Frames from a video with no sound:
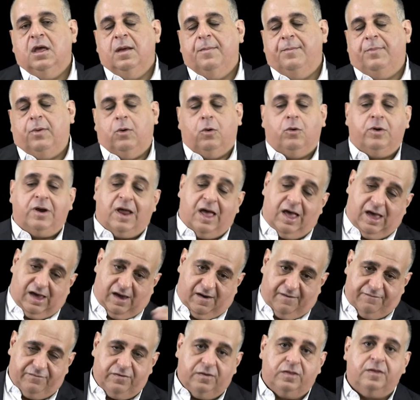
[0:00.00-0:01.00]
born
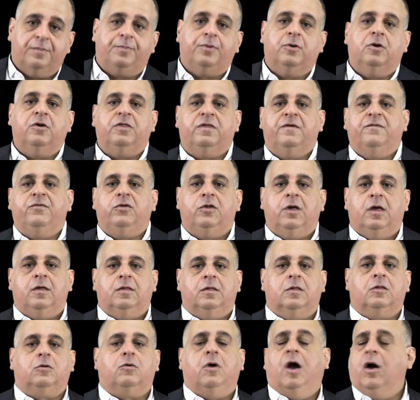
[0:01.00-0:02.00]
after the birth of
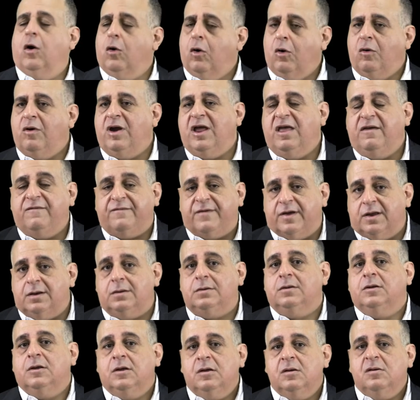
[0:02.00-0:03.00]
Jesus Christ, or
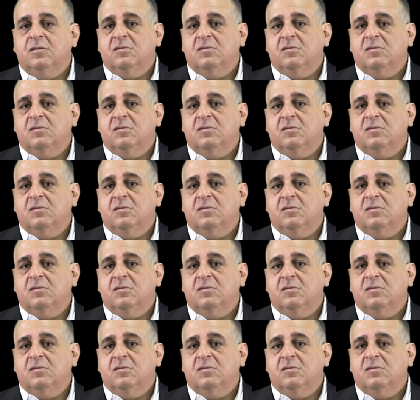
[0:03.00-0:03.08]
even